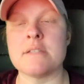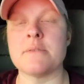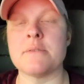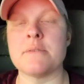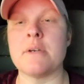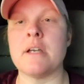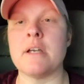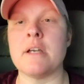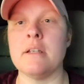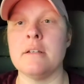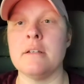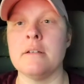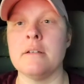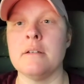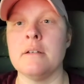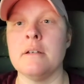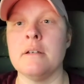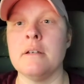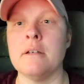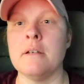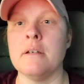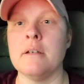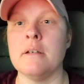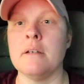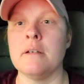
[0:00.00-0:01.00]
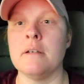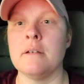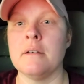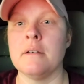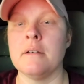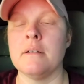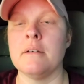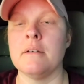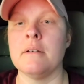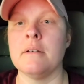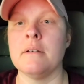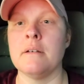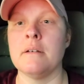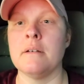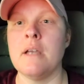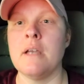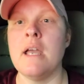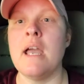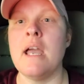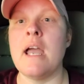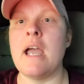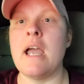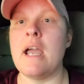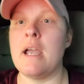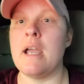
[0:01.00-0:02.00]
right. cover that. And, and, you know,
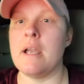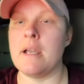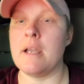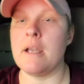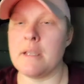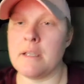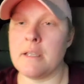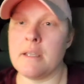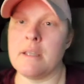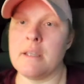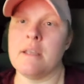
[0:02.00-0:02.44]
like there was one